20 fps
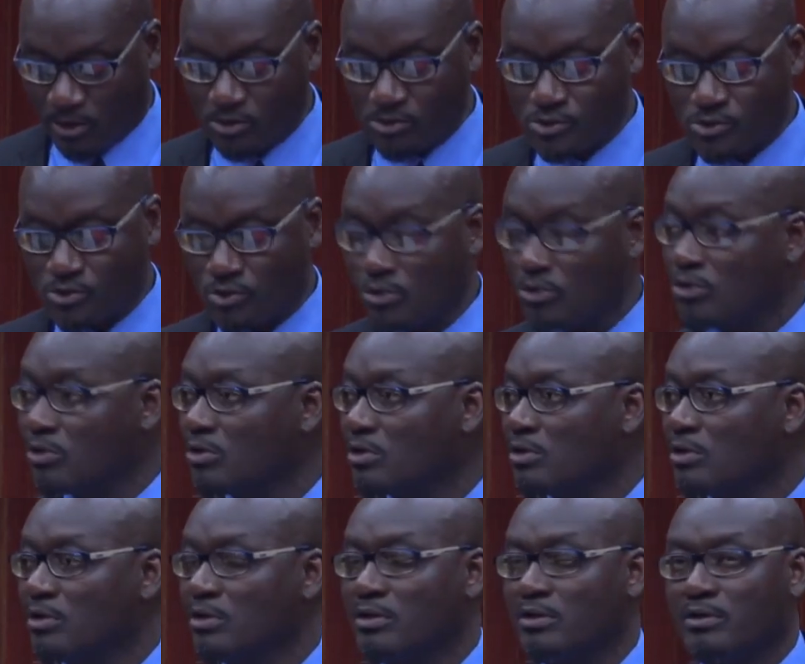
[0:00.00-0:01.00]
also
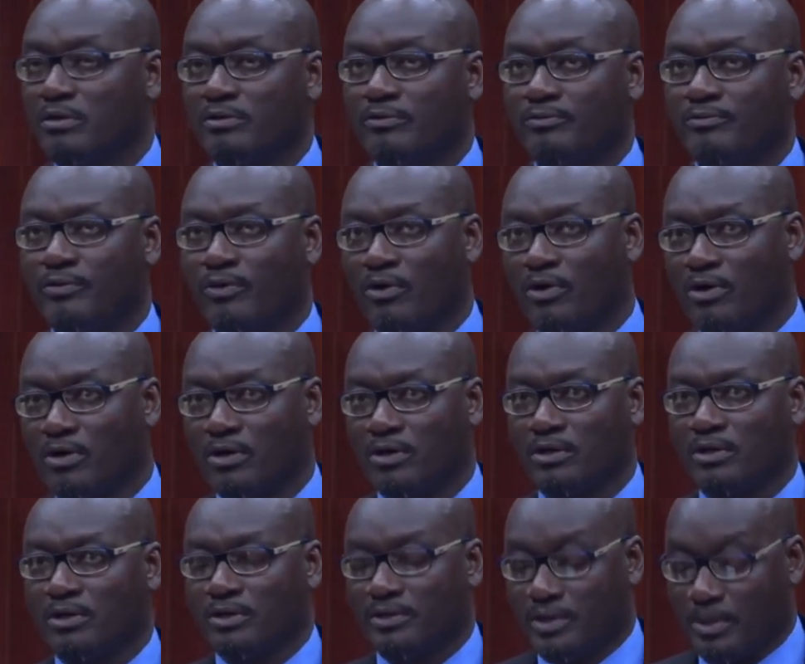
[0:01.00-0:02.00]
for
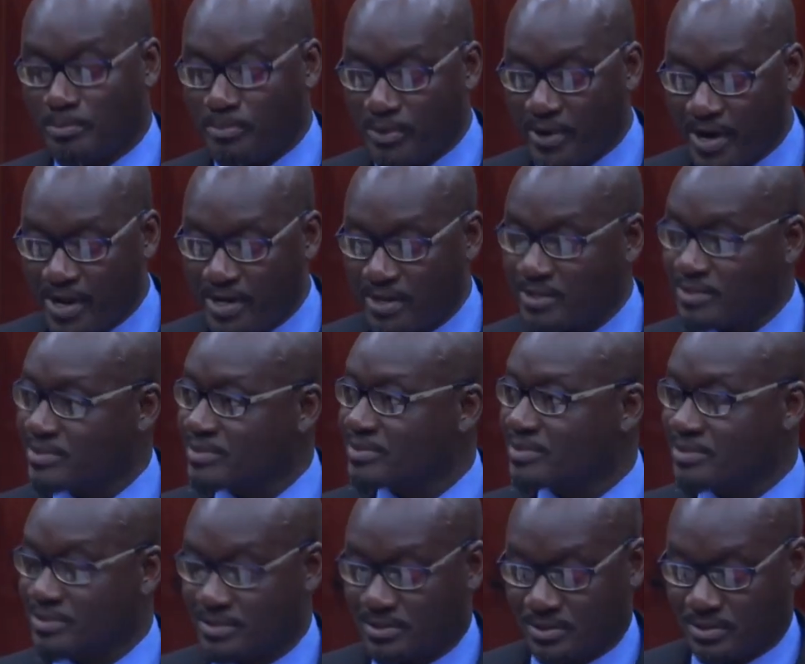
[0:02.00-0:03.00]
the
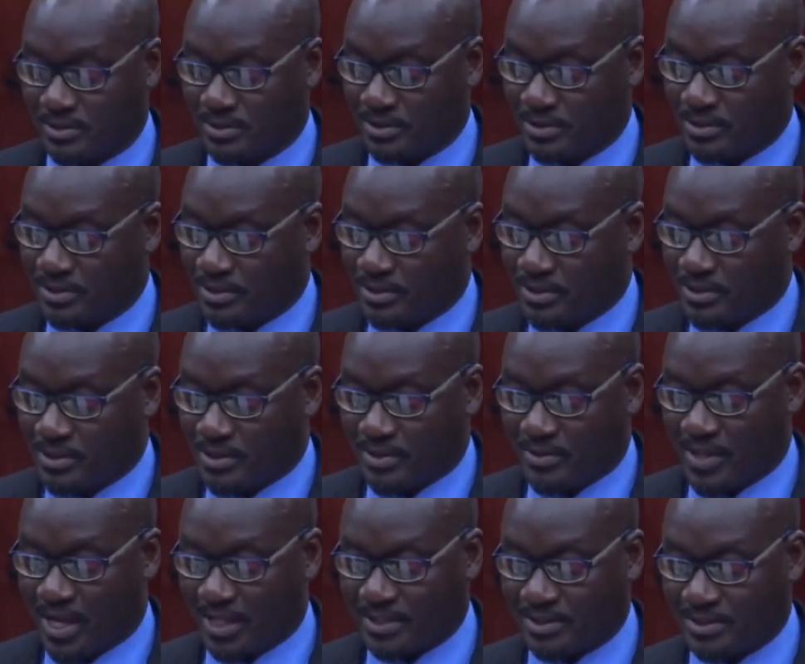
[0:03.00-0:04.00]
prayers
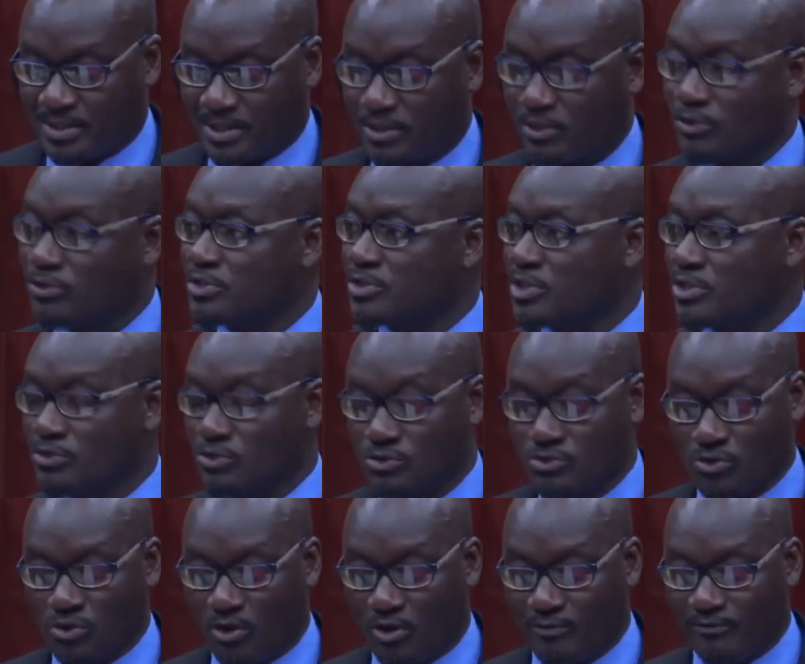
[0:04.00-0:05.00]
that they continue
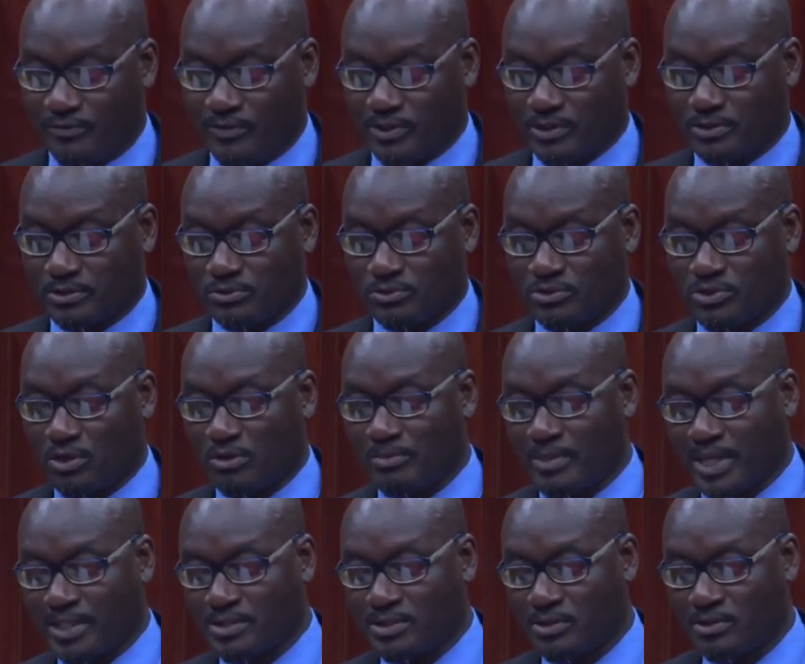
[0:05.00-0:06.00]
to offer to the
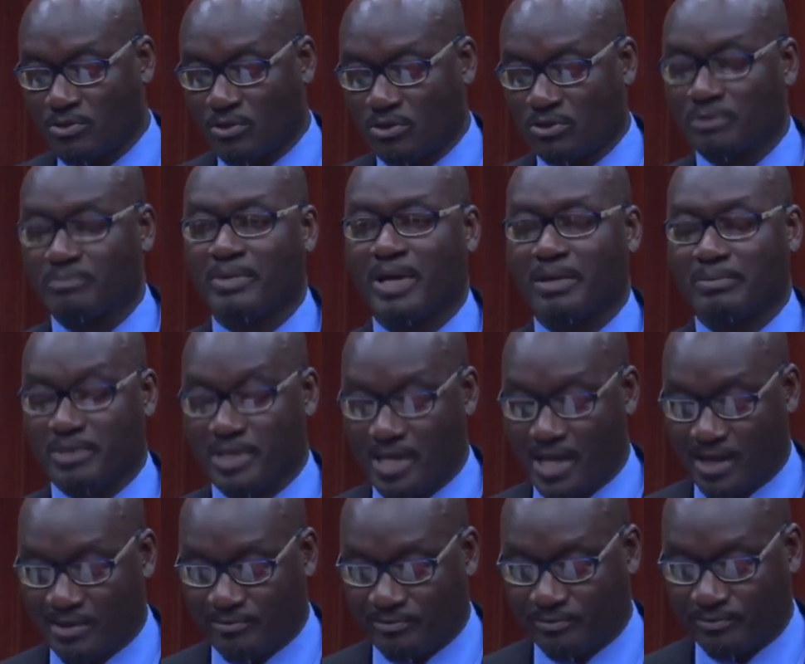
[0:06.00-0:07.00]
Almighty God on my
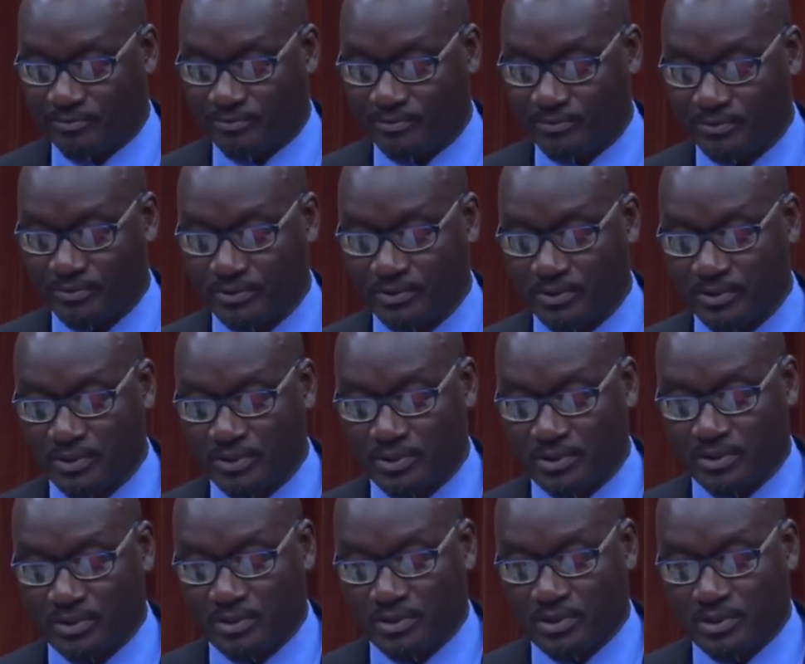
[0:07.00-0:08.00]
behalf.
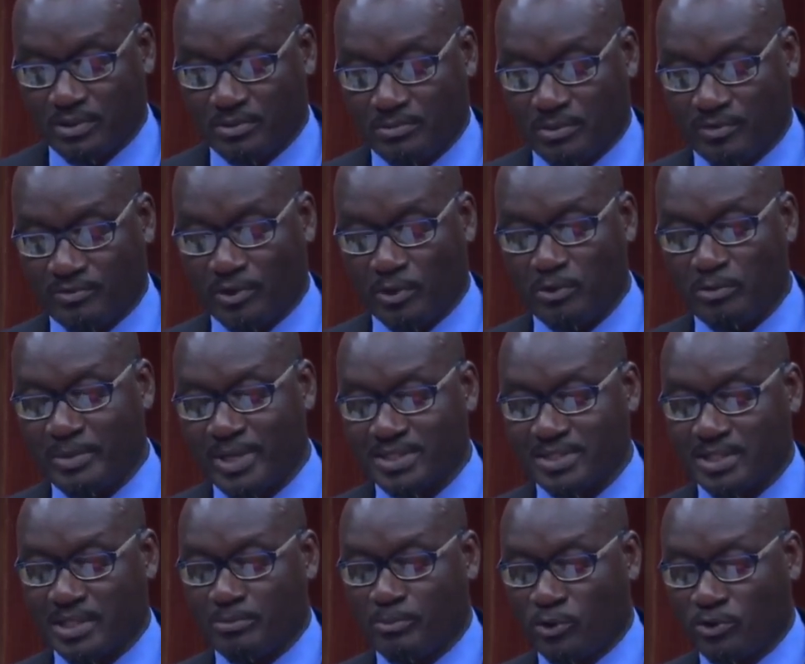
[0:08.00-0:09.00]
Je veux
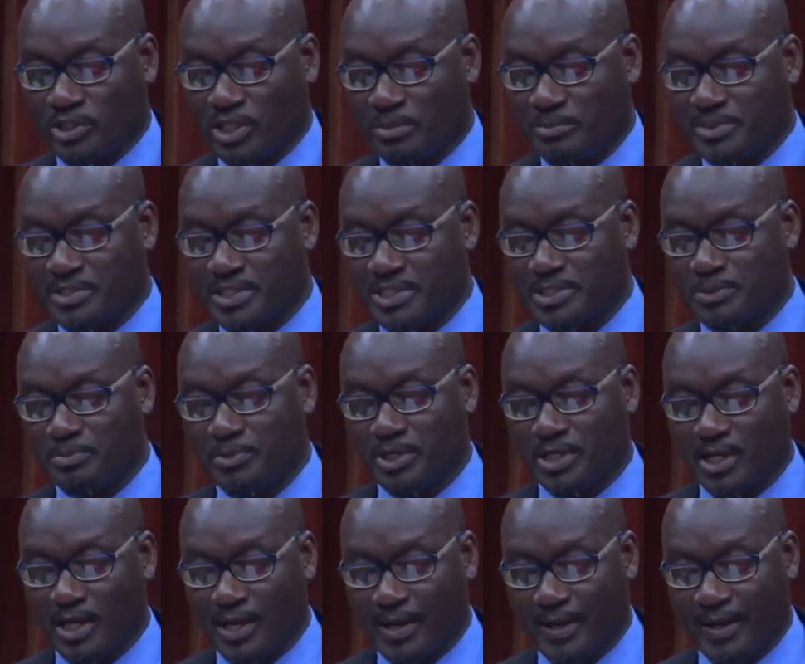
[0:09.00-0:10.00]
remercier bon Dieu, Mr.
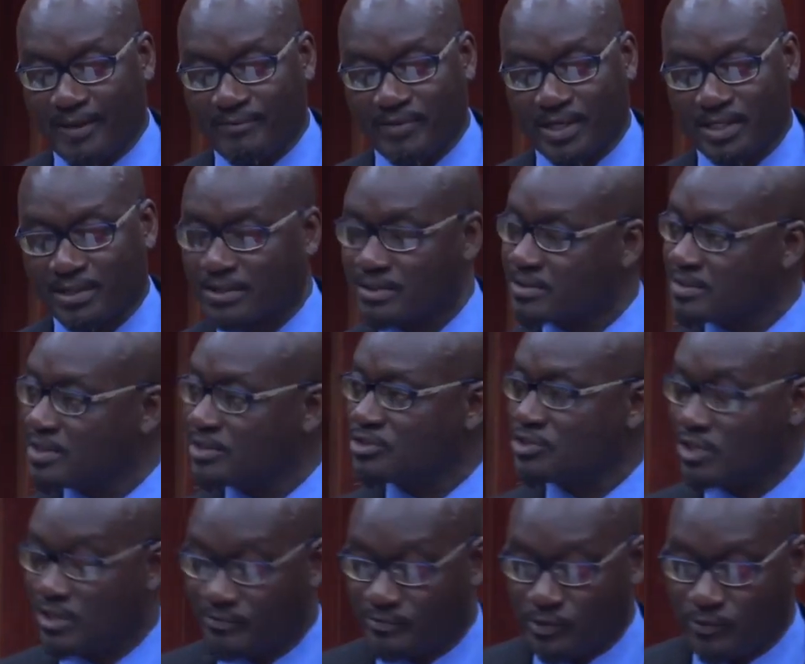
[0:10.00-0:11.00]
Speaker, avec ces
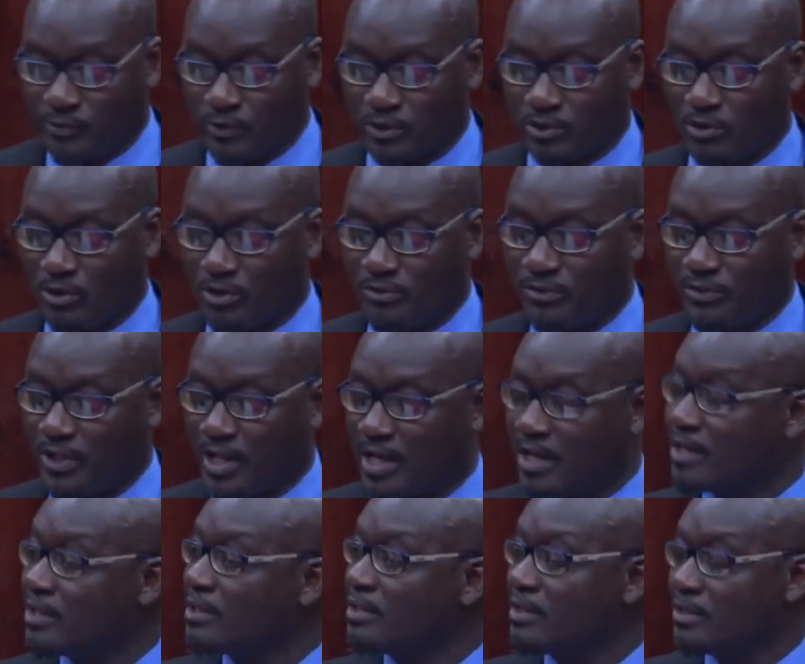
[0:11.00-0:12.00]
gens Vieux Fort North
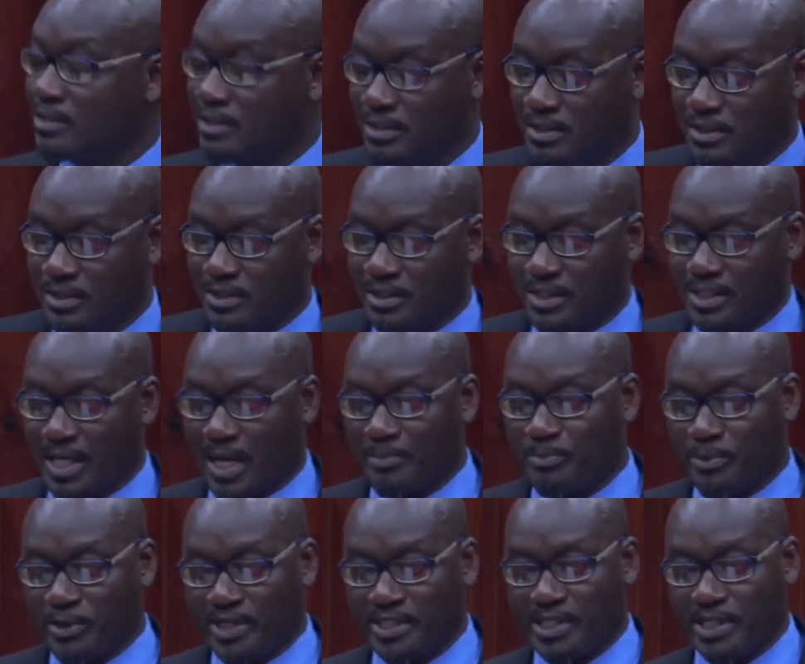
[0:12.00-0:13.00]
là, qui a
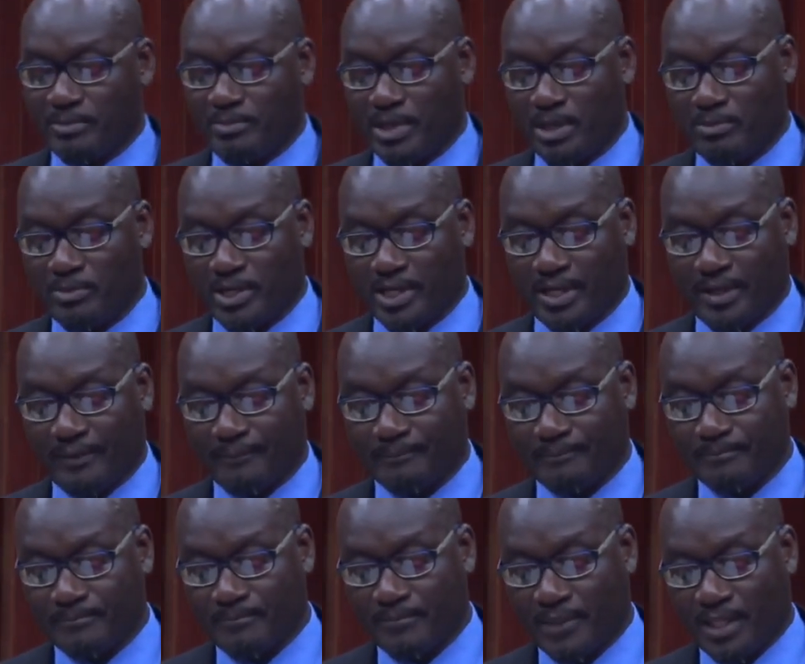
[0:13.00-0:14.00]
prédit ban moi,
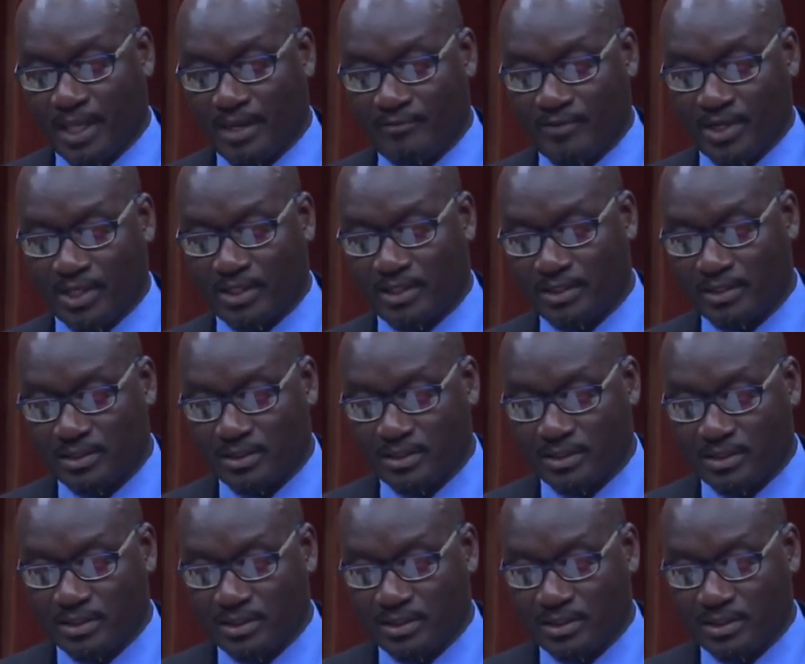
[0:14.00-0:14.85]
avec